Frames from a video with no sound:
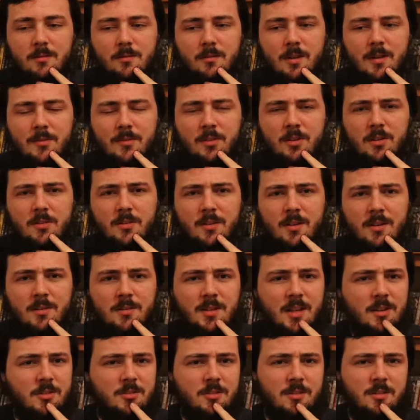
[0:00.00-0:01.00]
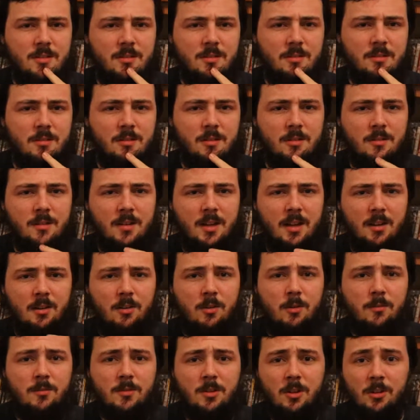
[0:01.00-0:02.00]
I've heard that it's actually it had a
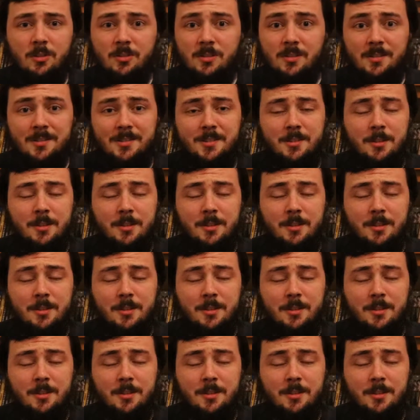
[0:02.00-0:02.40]
lot of losses.